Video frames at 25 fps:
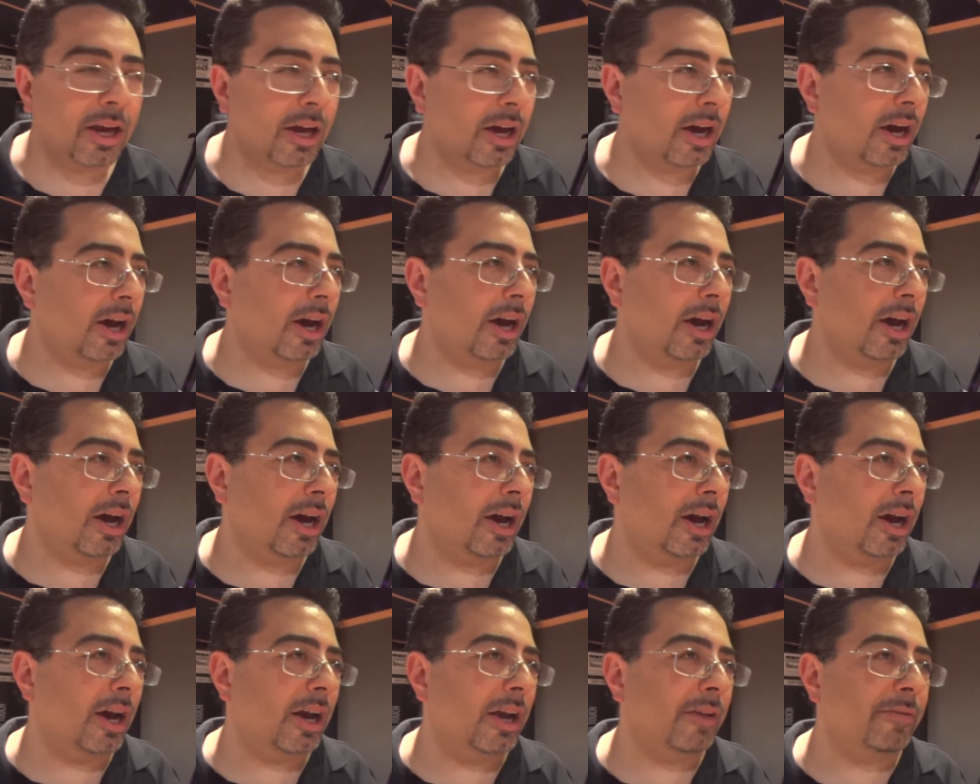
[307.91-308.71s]

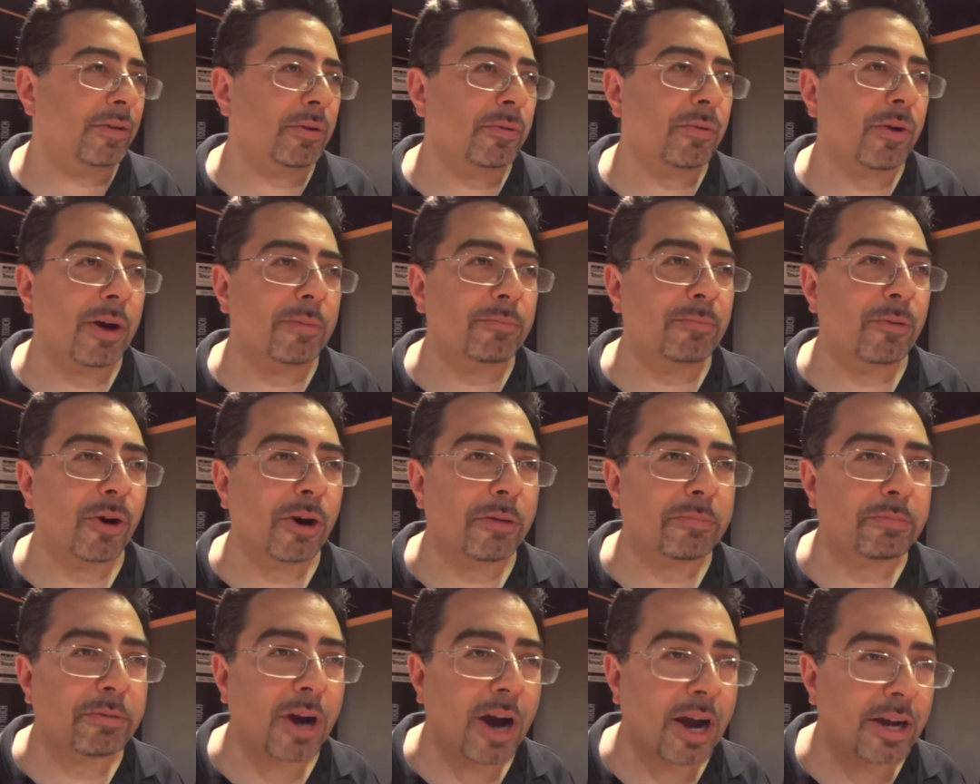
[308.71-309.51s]
If you want
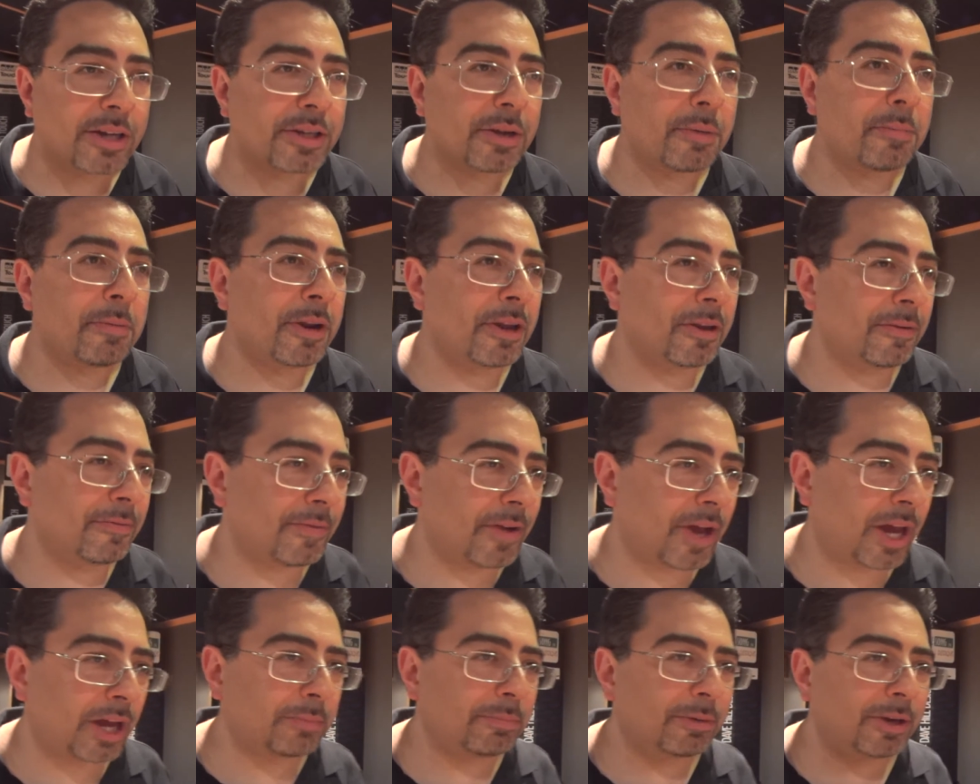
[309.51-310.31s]
more proximity
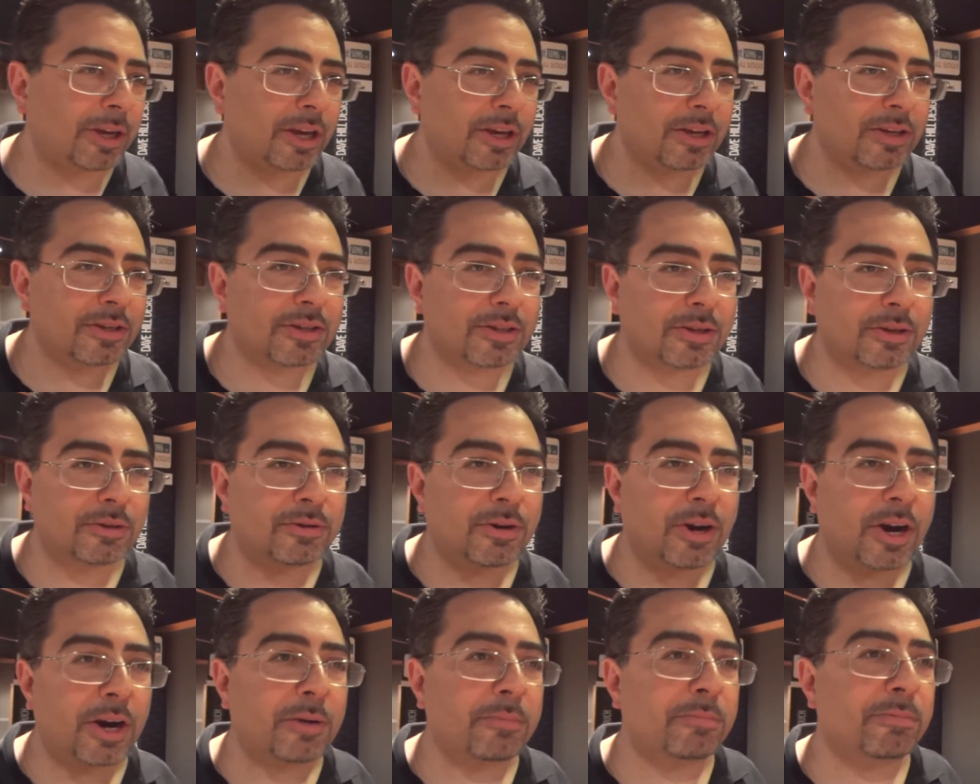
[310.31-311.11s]
effect because you're
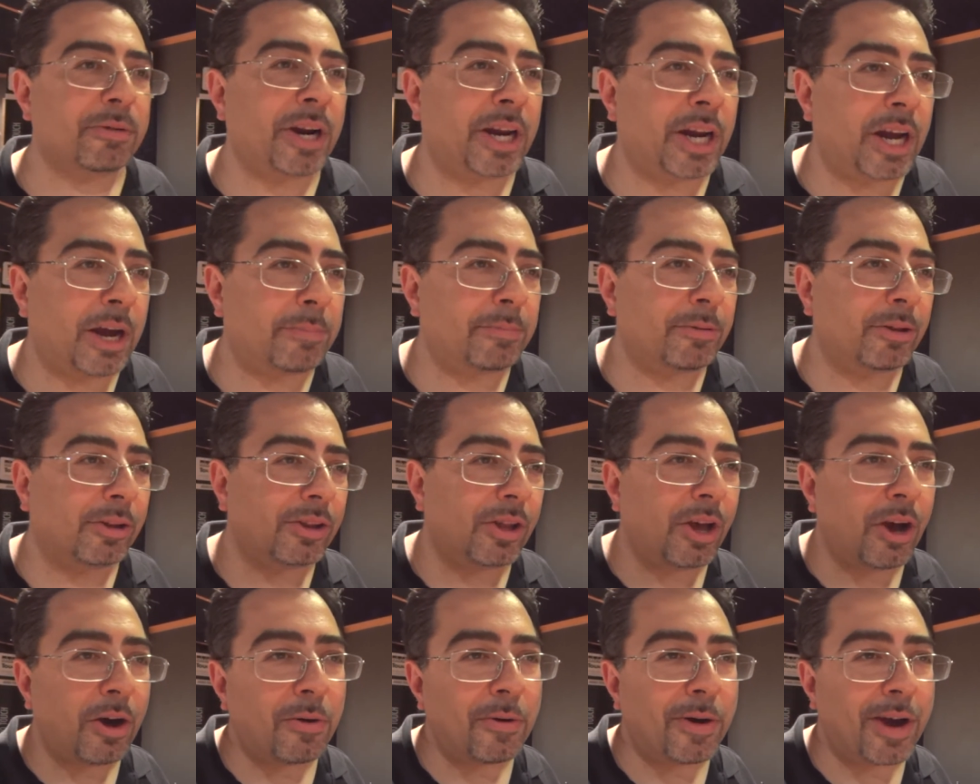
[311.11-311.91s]
trying to bring up the
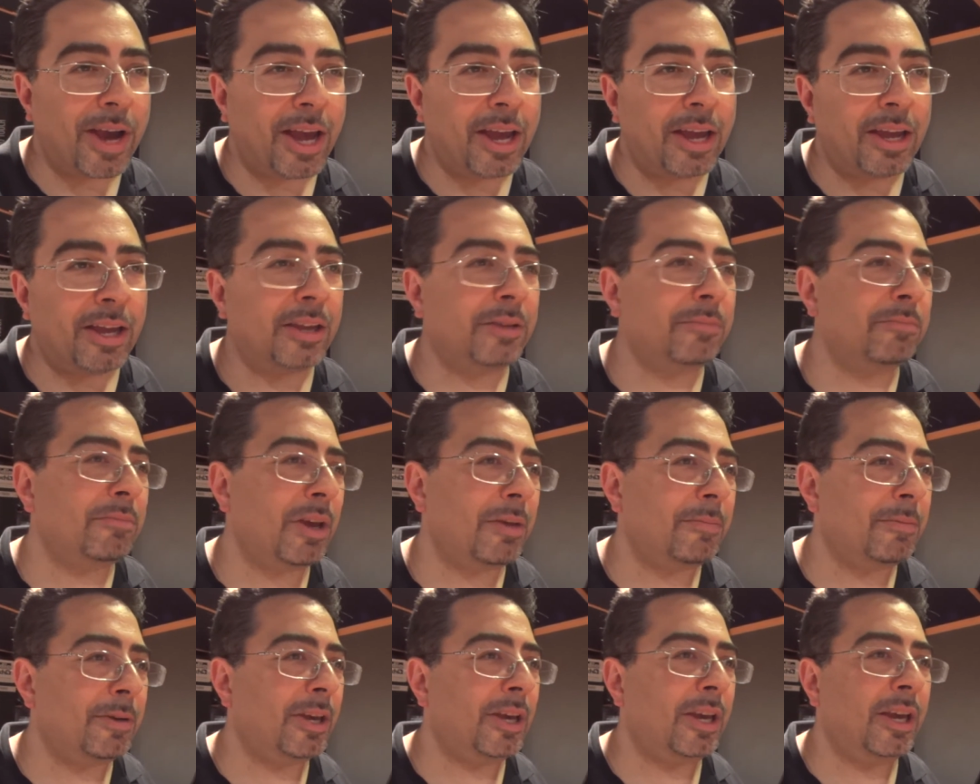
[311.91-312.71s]
low end,
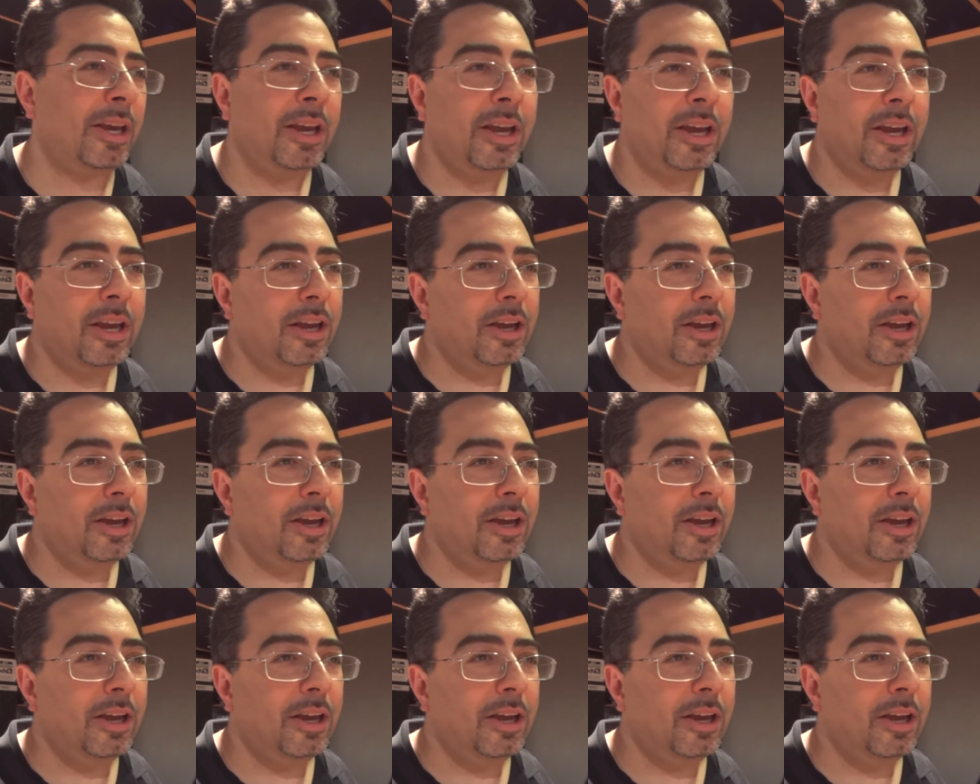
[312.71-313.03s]
maybe